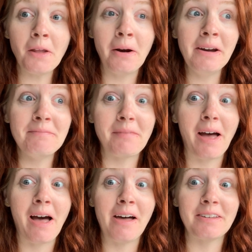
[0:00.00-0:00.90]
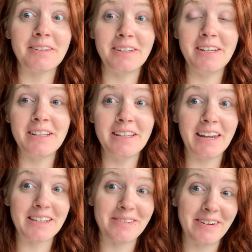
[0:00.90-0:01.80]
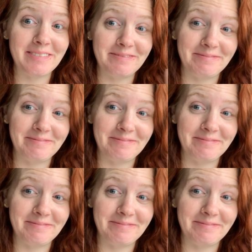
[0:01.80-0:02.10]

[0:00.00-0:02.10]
All right, I'll see you in the next one.